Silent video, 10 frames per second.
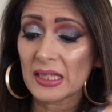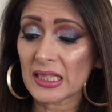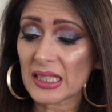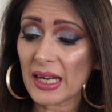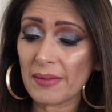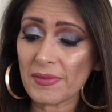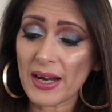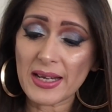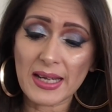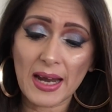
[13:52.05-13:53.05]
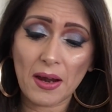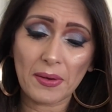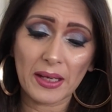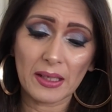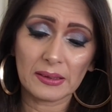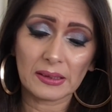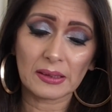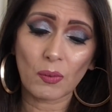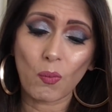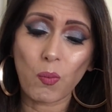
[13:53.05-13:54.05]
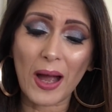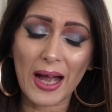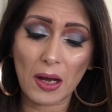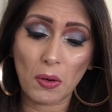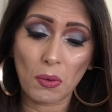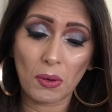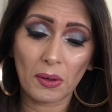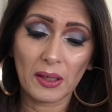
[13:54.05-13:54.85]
The time right now is, wow,